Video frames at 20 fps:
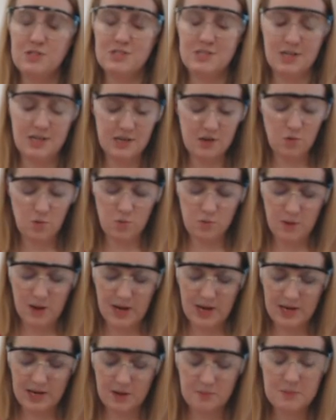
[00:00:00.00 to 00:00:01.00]
precede it
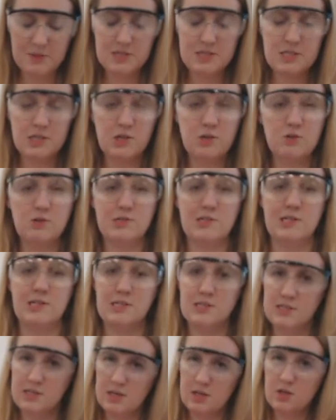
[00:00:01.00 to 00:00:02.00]
by a materials
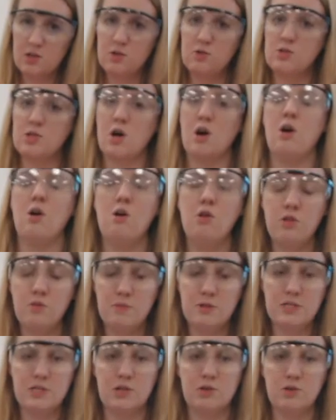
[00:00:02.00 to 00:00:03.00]
list that includes all the
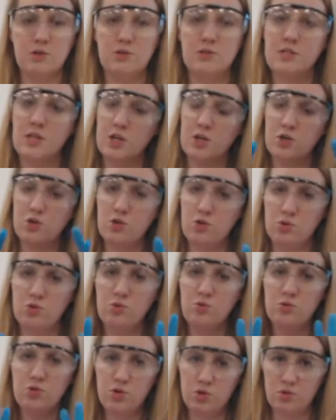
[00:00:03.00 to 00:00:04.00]
materials that
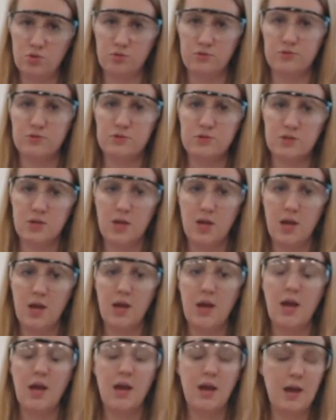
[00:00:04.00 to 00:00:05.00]
you used.
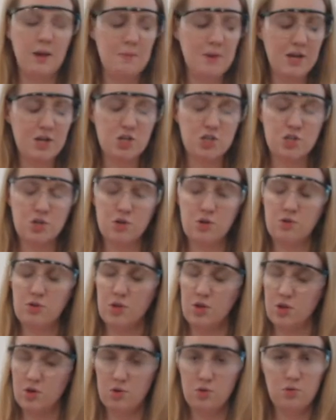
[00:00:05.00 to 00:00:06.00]
And make sure
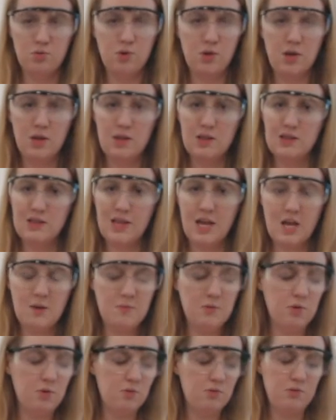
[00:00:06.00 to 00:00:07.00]
that you
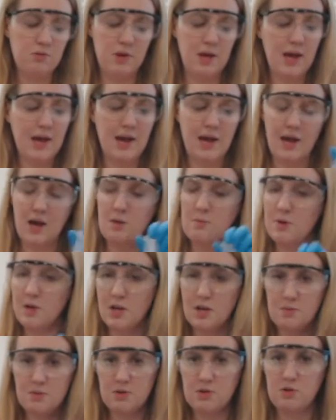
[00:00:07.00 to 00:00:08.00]
label how
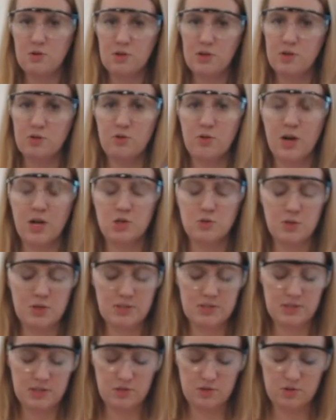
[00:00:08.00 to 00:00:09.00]
many milliliter
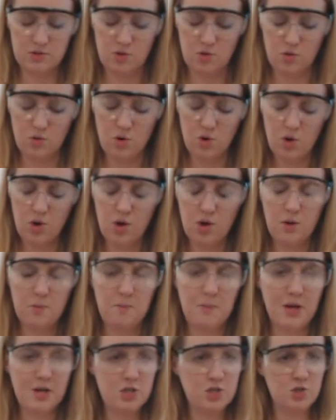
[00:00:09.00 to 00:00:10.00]
graduated cylinder.
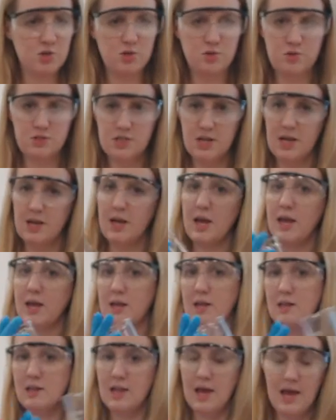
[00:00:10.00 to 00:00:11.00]
Make sure you say
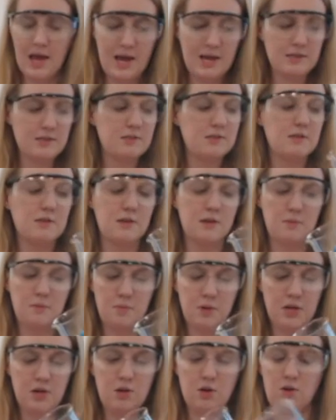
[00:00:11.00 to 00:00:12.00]
a glass
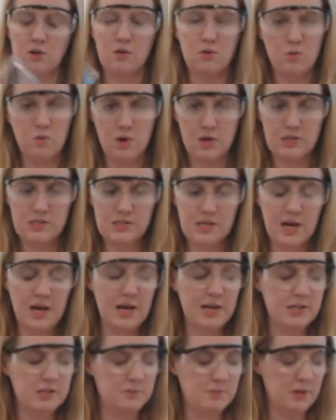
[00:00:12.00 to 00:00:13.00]
beaker, what
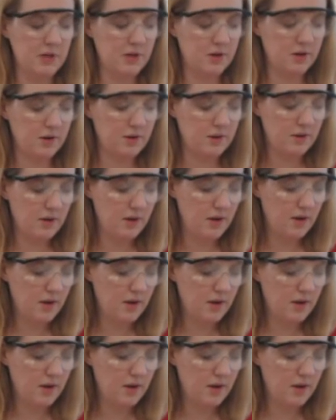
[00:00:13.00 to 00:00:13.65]
size beaker.